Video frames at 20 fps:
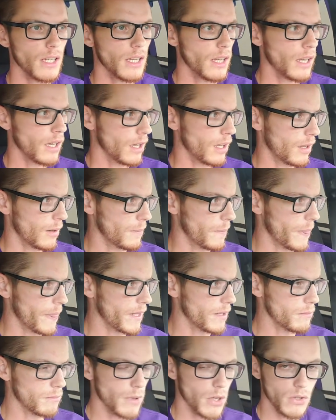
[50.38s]

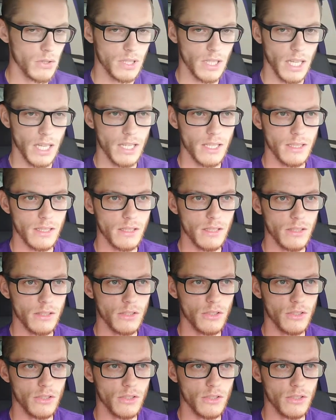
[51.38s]
In most cases,